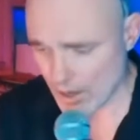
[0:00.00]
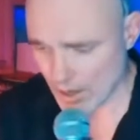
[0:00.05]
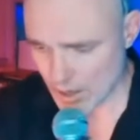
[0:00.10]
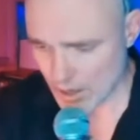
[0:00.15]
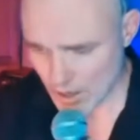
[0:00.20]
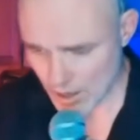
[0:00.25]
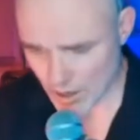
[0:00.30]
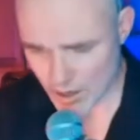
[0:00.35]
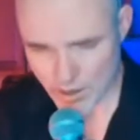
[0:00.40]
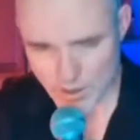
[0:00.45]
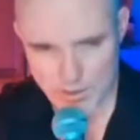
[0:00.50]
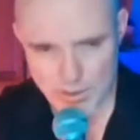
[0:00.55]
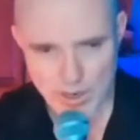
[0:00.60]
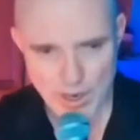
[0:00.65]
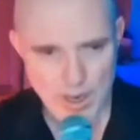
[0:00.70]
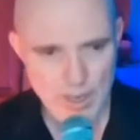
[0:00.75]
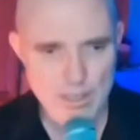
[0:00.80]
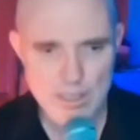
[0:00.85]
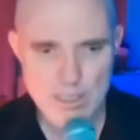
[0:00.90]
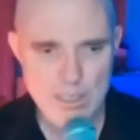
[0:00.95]
Oh,
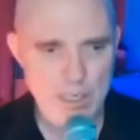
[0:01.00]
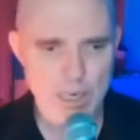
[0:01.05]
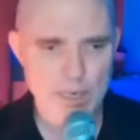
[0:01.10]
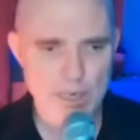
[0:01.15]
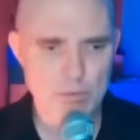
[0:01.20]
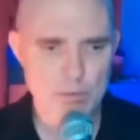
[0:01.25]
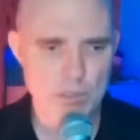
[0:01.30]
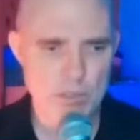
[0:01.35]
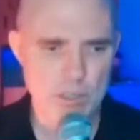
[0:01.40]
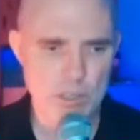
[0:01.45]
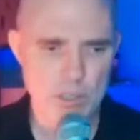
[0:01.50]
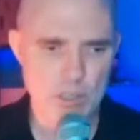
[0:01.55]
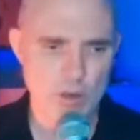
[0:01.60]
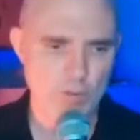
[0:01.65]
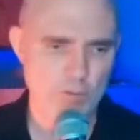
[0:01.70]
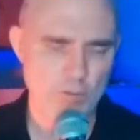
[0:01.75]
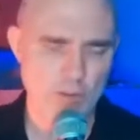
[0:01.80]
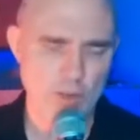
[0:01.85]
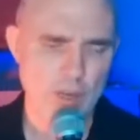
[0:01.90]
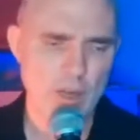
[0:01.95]
God, this language is so
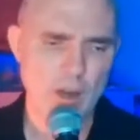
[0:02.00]
fit.